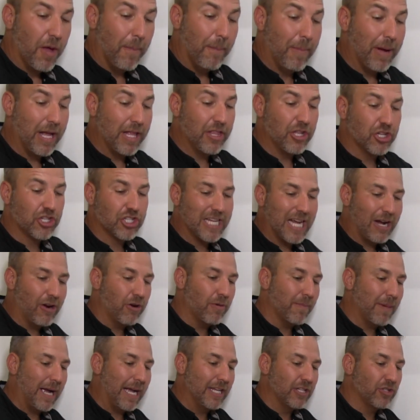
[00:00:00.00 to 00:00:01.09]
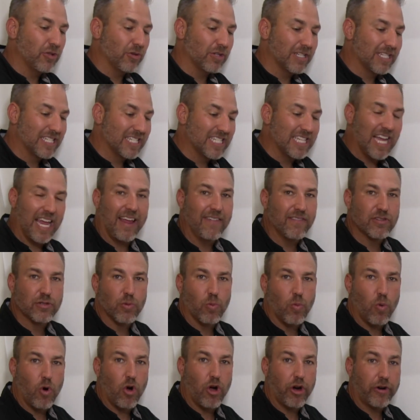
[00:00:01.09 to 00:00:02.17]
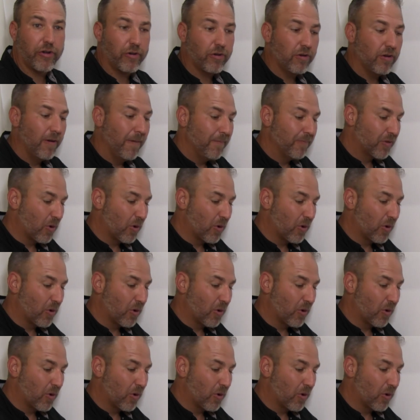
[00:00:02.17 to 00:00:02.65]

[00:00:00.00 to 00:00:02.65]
but the shower miser saves water.